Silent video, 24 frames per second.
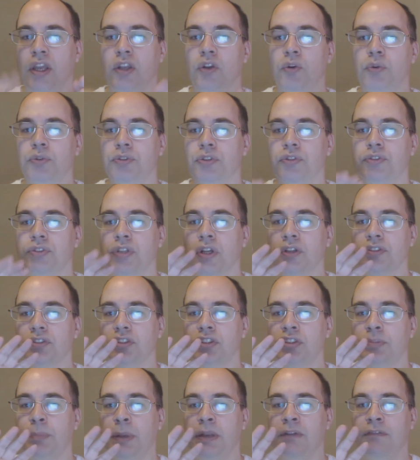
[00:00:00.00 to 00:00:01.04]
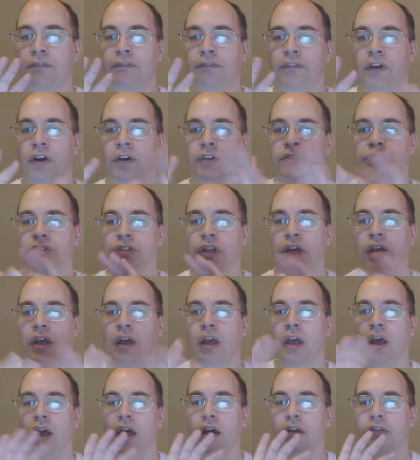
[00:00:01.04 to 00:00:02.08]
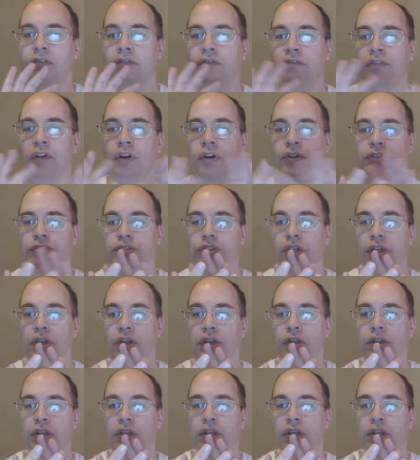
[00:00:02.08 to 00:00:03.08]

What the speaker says: it also starts to spin faster and faster.